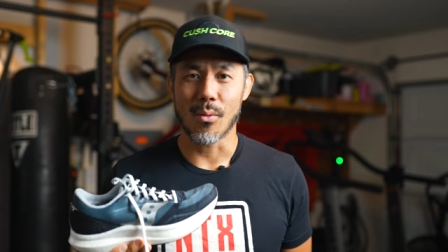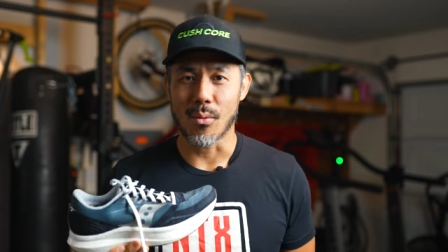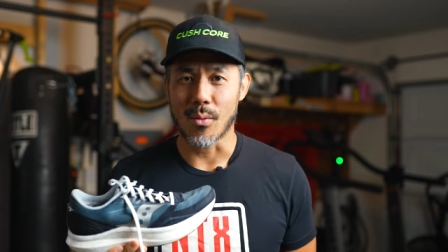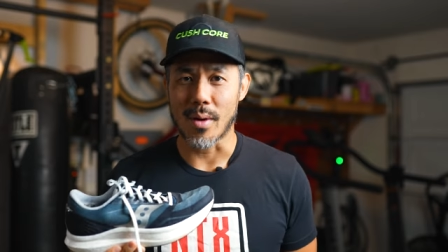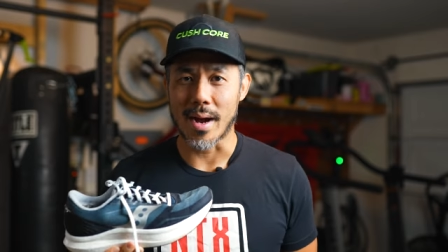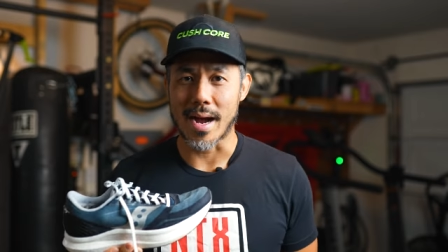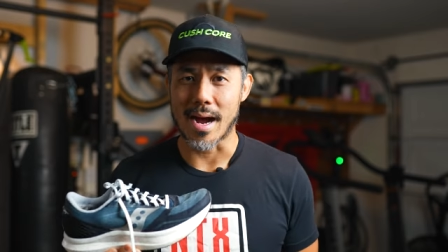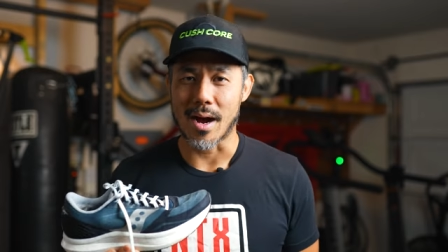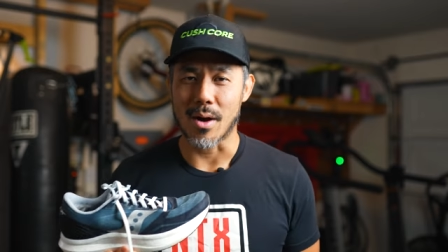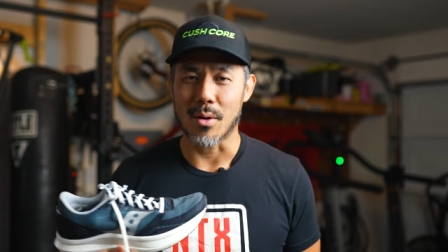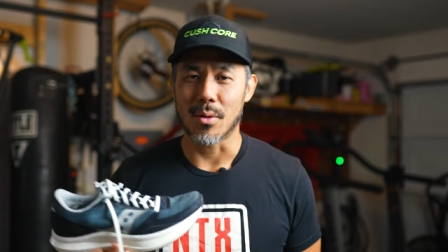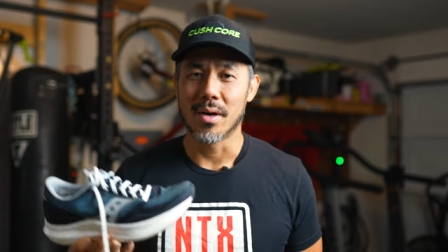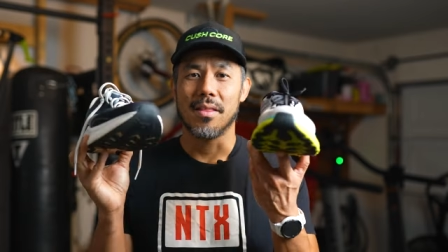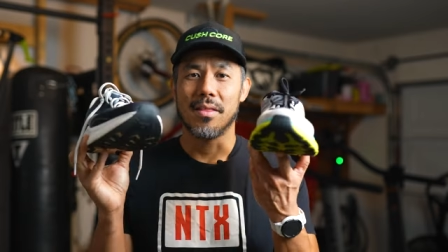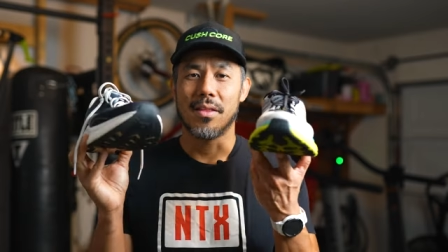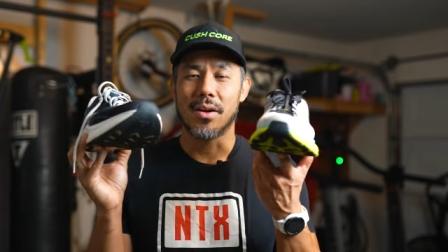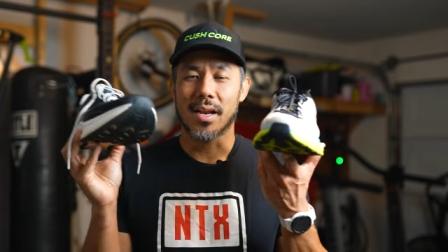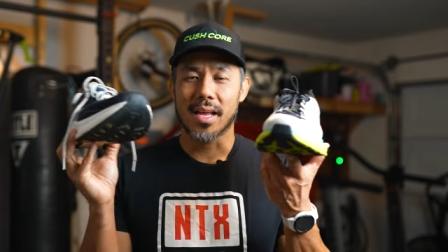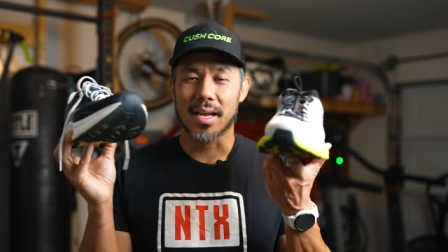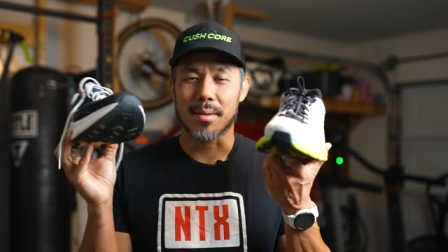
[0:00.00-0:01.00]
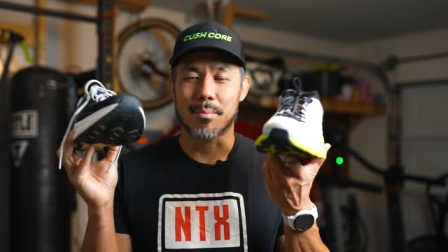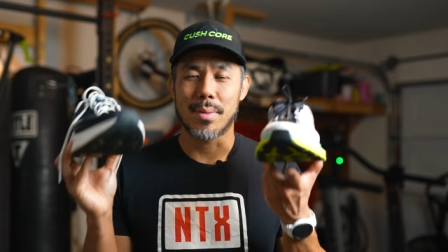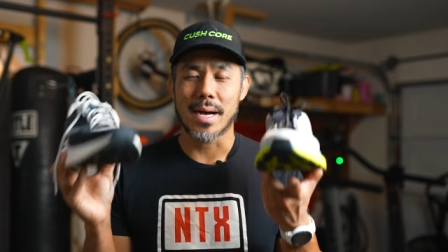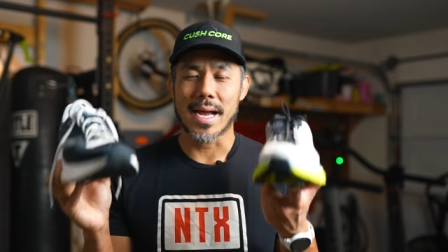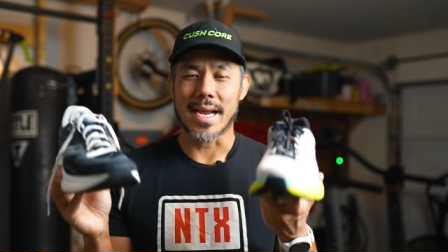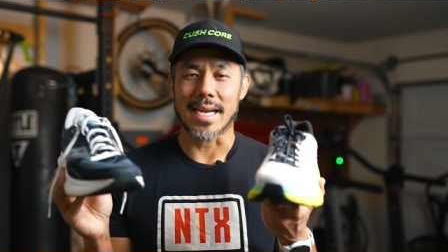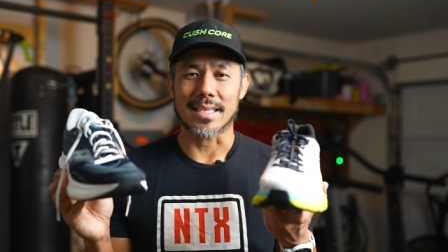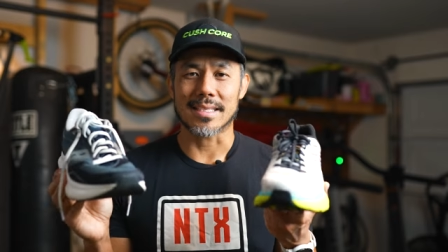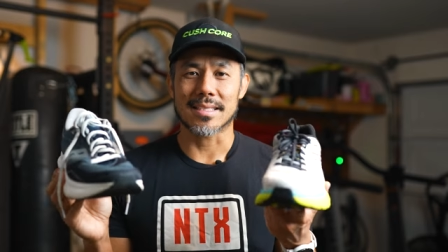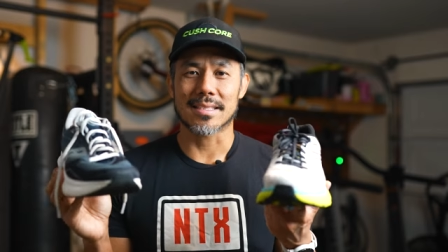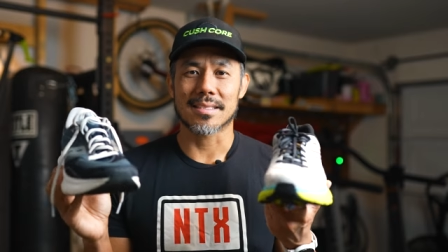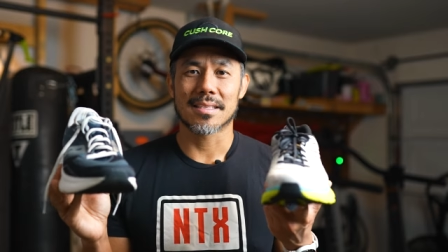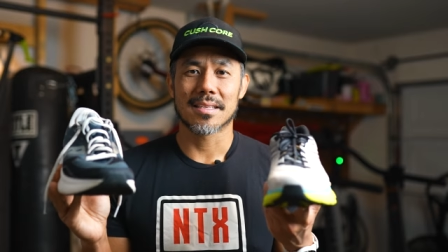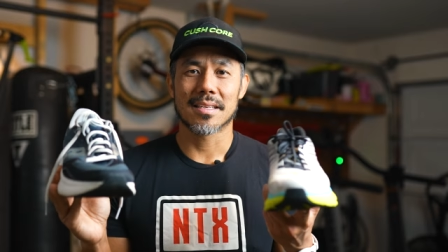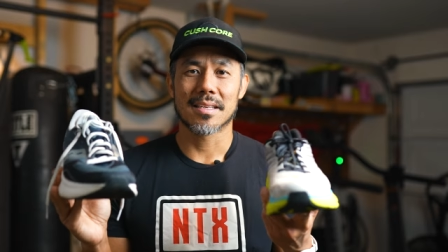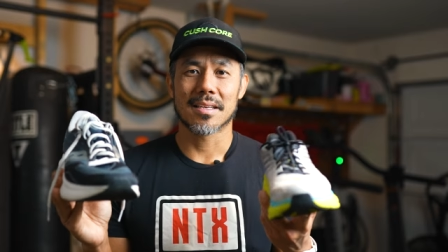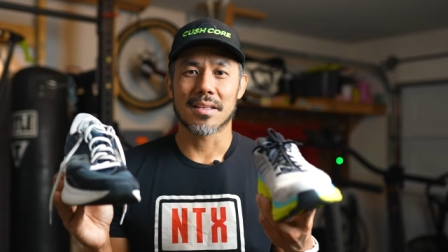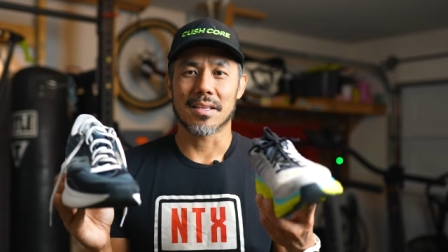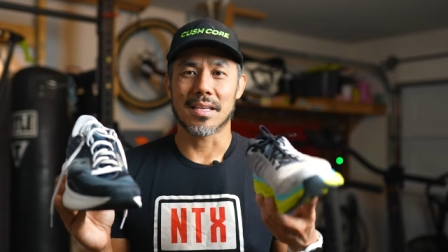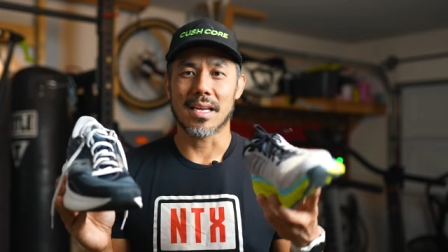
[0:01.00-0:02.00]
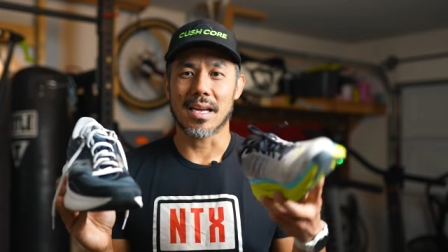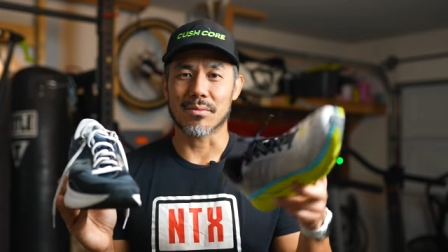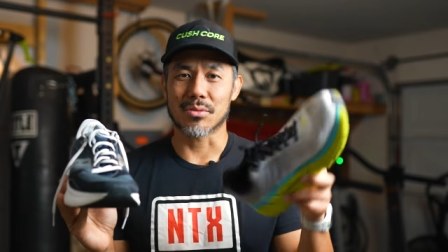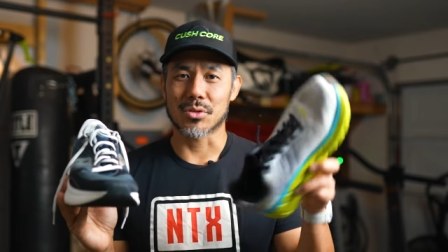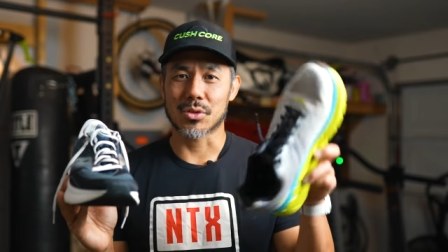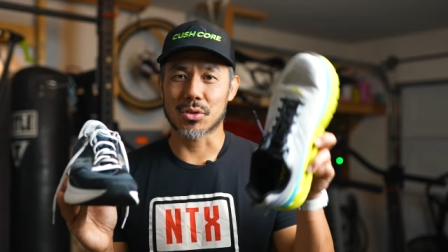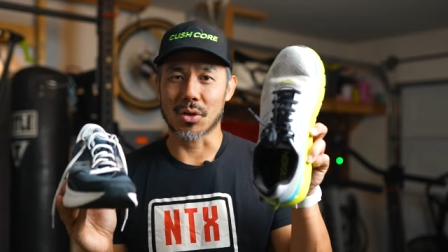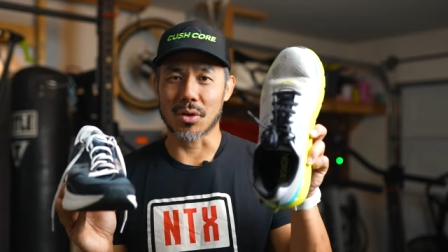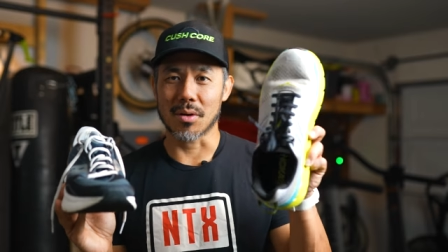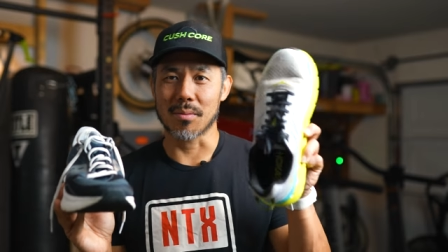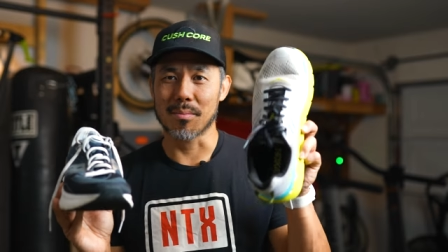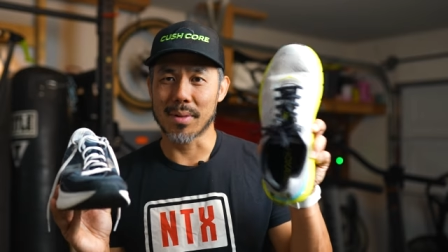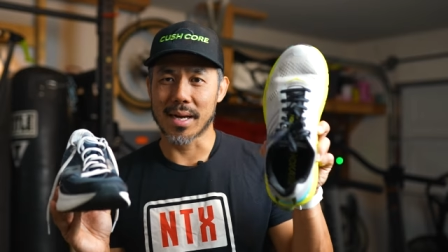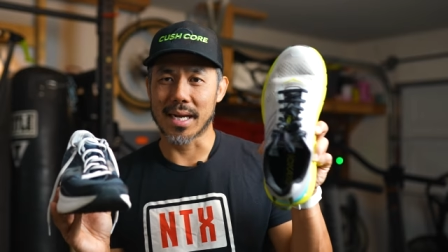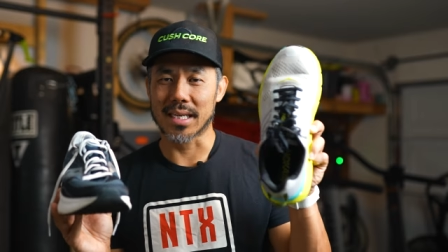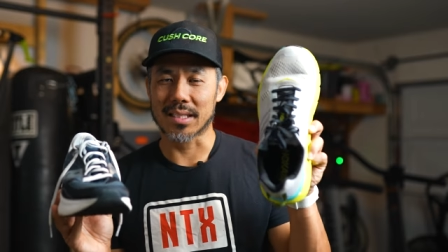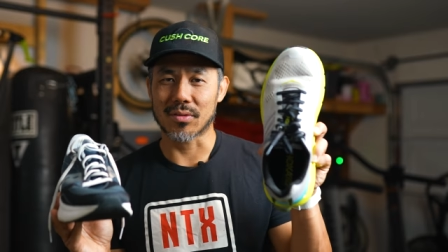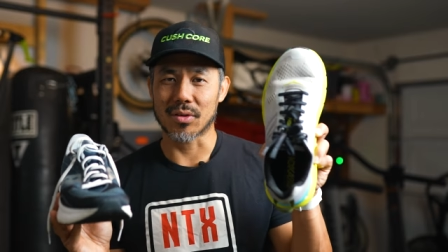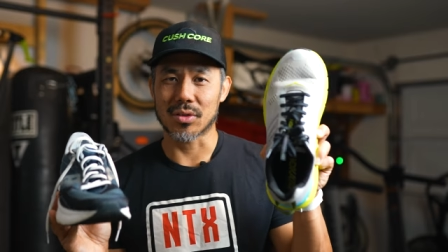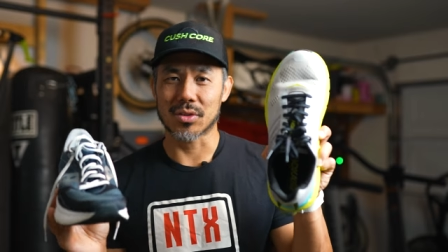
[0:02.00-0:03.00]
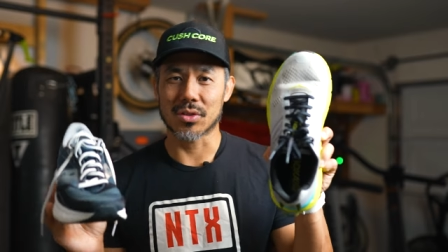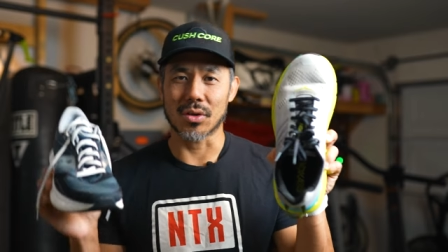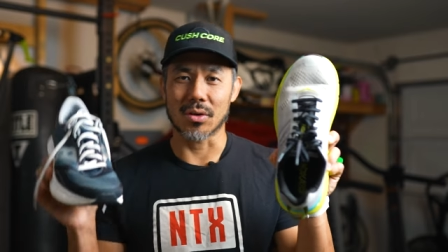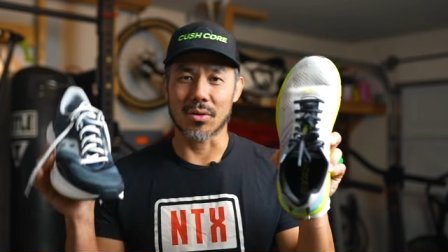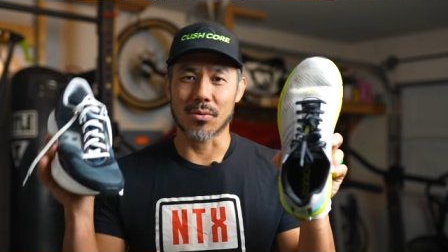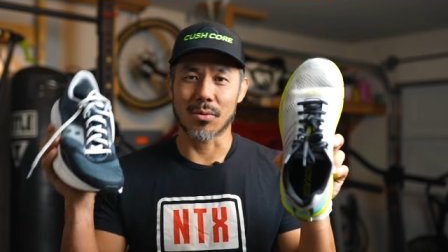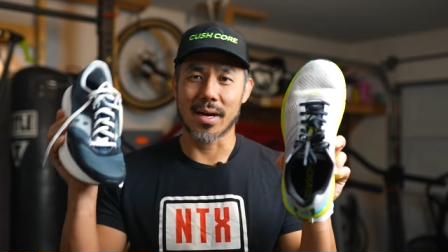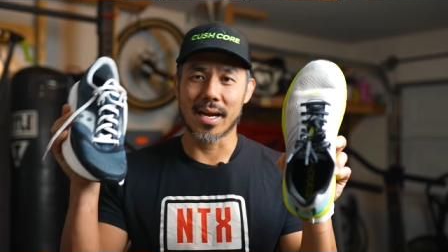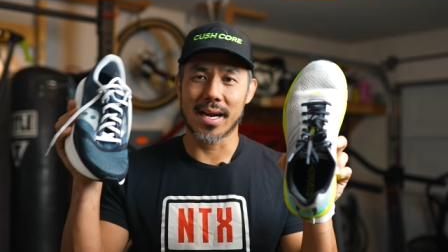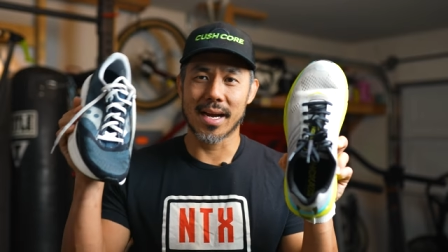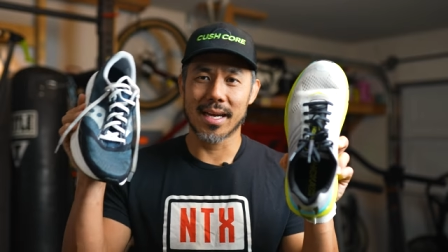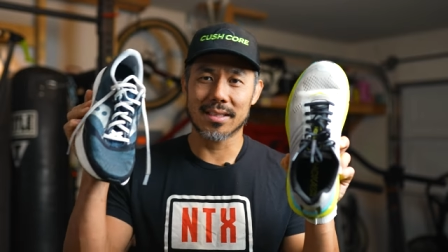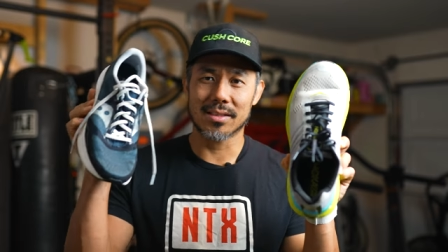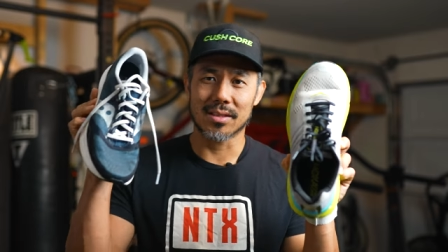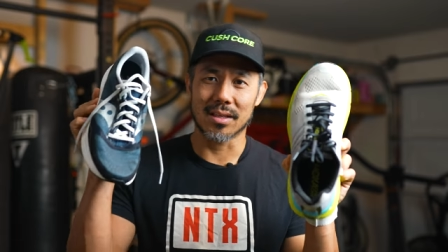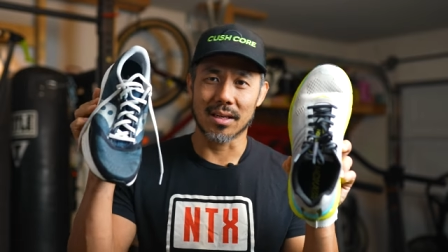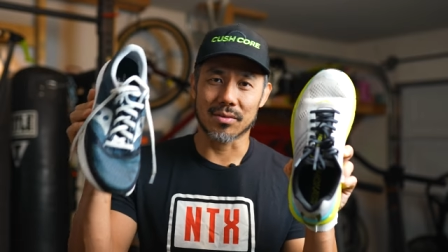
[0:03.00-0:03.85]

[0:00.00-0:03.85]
wow, they're like bikes. You have certain bikes for certain rides,